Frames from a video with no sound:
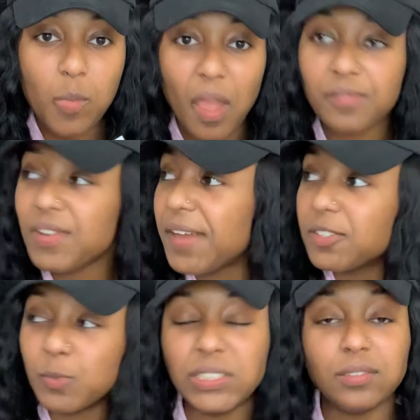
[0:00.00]
Next
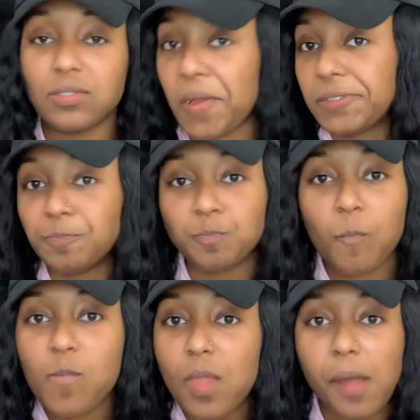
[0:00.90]
week.
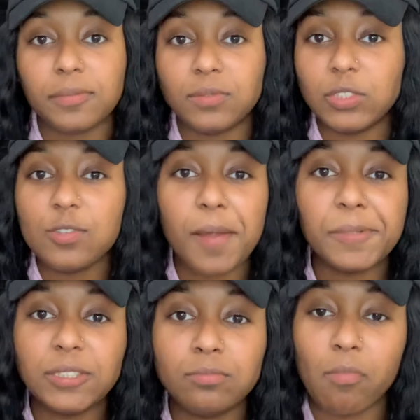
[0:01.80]
You know what I
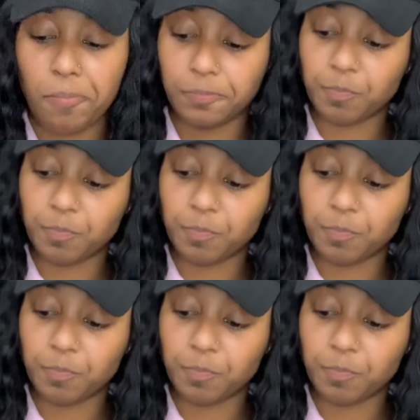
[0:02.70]
mean?